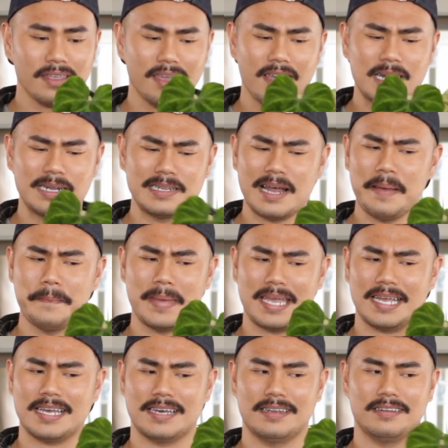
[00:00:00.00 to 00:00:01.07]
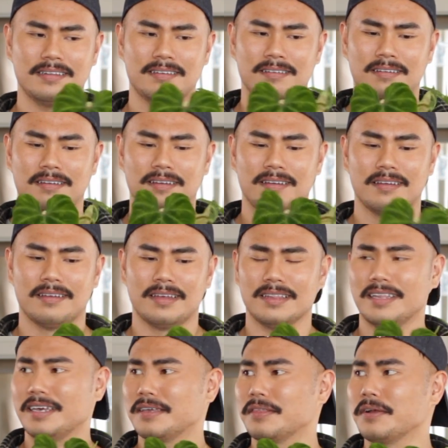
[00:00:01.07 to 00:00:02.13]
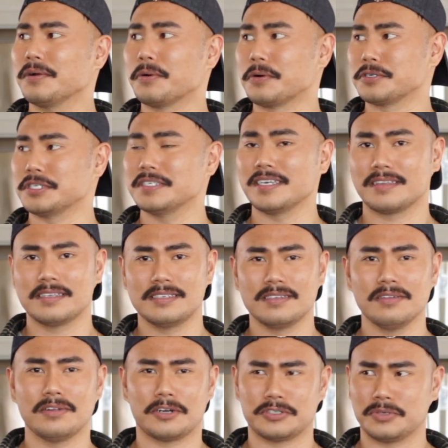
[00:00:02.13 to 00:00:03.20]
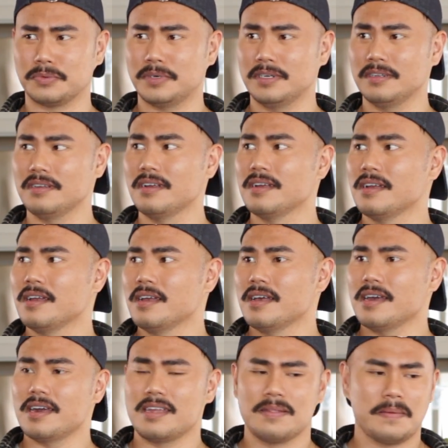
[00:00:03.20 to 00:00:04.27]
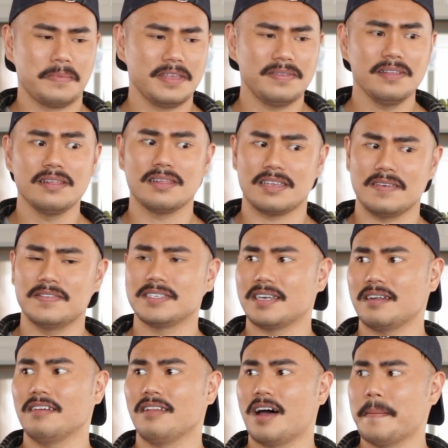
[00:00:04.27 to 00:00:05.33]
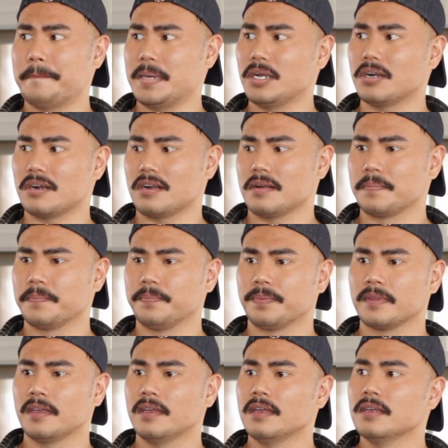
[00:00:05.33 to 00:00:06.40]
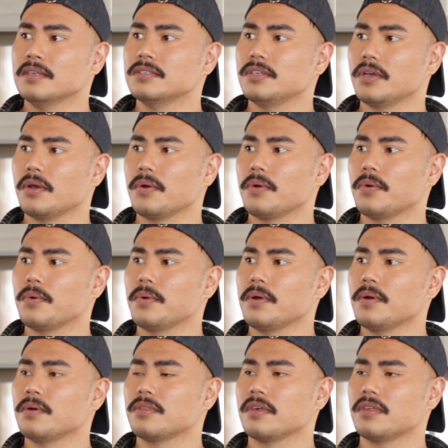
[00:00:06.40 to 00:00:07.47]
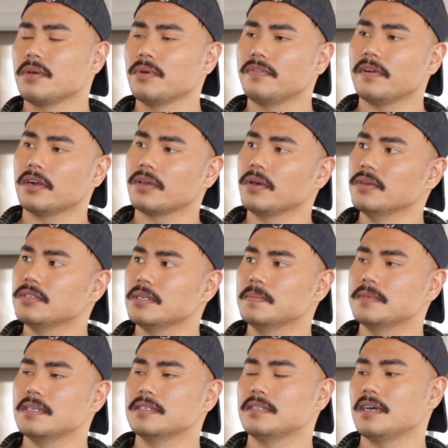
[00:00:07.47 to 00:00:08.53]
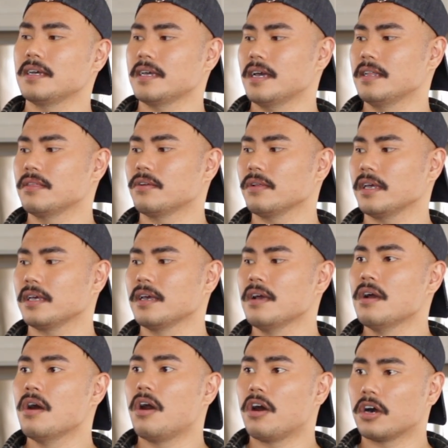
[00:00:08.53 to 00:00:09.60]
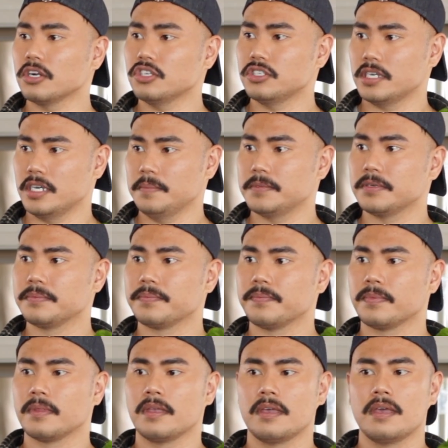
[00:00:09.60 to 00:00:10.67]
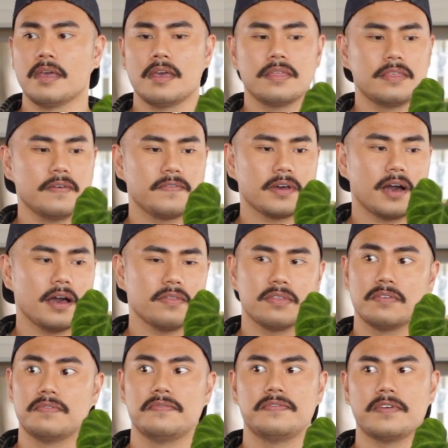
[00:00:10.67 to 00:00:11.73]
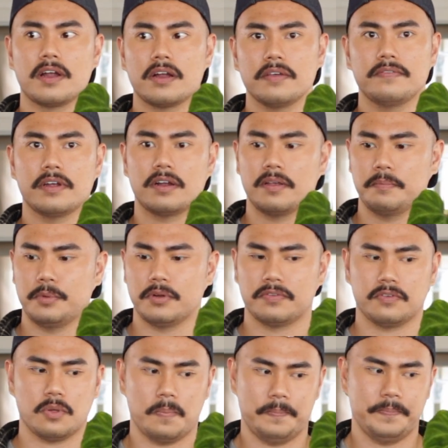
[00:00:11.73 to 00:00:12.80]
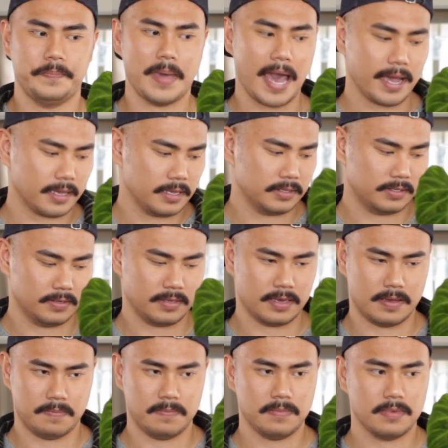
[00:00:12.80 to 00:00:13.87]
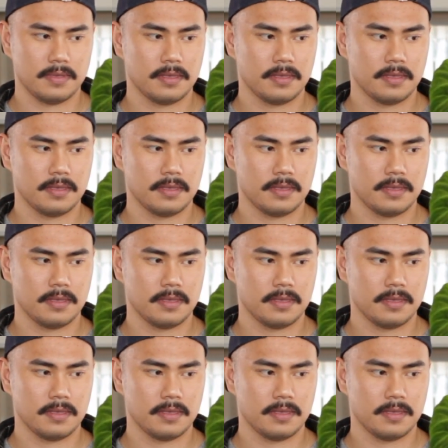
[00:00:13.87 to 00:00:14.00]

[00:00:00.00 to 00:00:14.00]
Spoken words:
And I'm not mad. Like, they're gorgeous. Like, this is a larger one, and I believe the leaves get a lot bigger. So the thing with verrucosums is, again, they're like heart-shaped. They've got very beautiful backing to them,